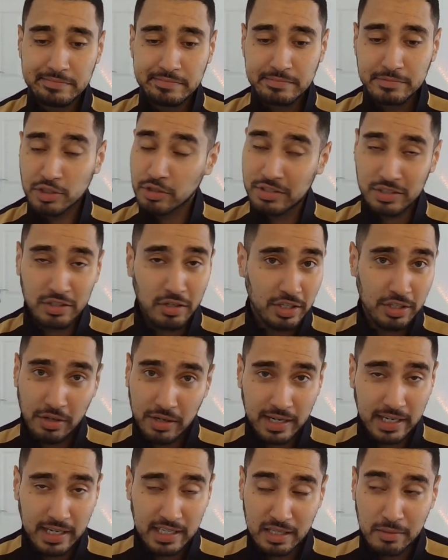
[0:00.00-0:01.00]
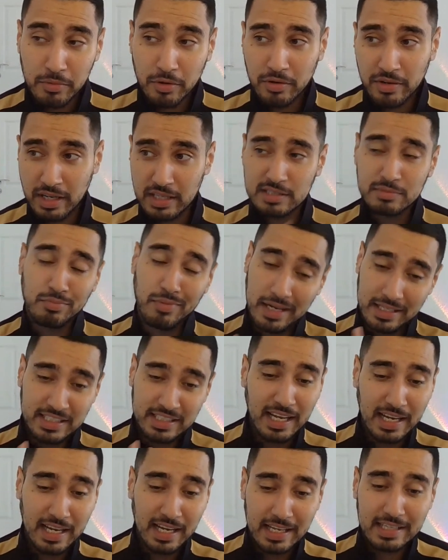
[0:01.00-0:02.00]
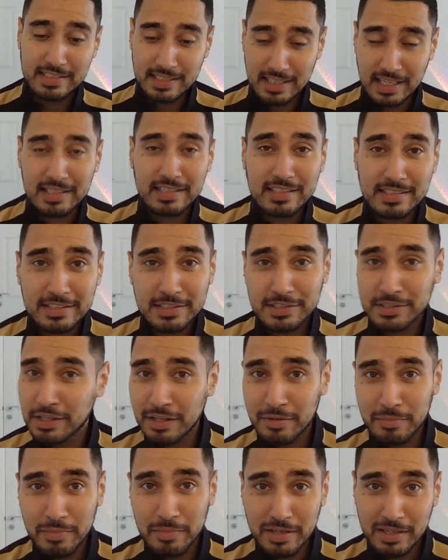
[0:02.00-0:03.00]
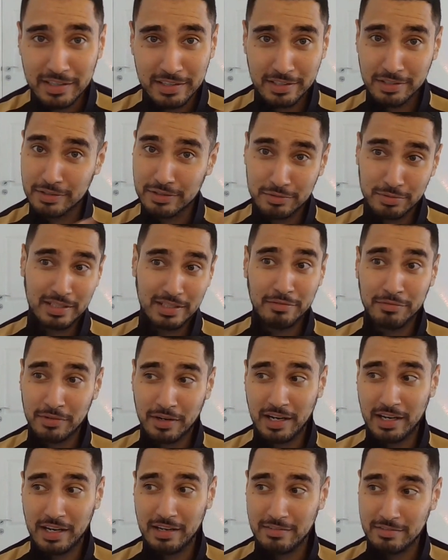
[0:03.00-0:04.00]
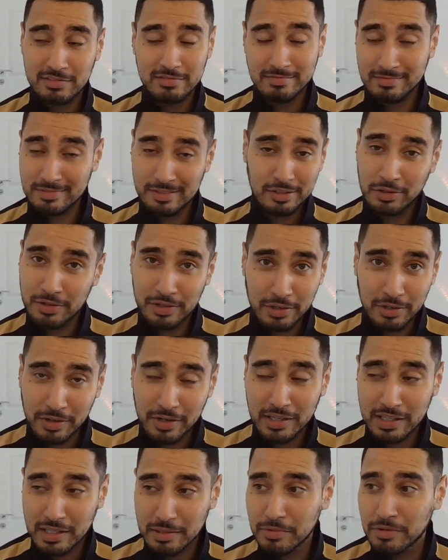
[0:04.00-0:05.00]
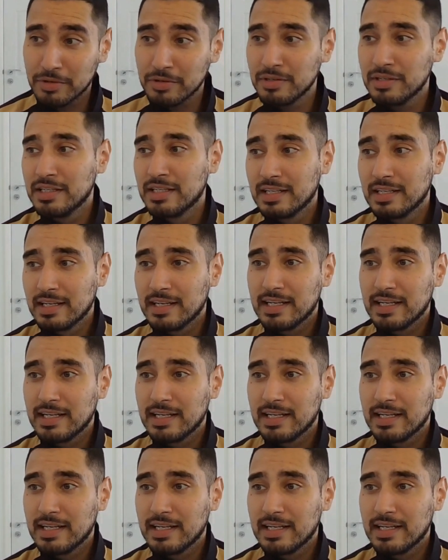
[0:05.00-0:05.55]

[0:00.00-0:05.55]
So he's not young anymore. Yes, by Italian standards, he's young, but, you know, 25, you're not young anymore.